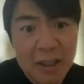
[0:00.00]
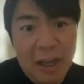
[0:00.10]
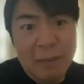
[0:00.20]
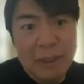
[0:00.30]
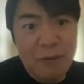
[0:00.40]

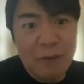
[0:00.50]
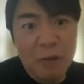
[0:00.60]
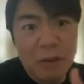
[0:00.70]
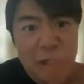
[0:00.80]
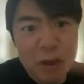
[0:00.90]
I mean, if you
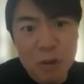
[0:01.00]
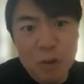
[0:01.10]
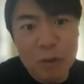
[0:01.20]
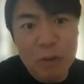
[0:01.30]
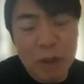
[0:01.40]
look
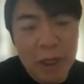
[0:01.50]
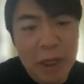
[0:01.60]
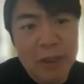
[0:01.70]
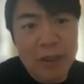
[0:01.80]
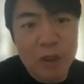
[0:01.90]
into
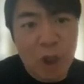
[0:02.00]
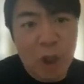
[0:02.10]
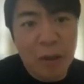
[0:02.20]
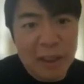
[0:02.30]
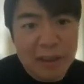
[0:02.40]
the
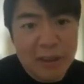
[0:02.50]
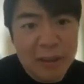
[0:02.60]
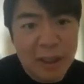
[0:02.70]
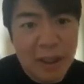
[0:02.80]
stories,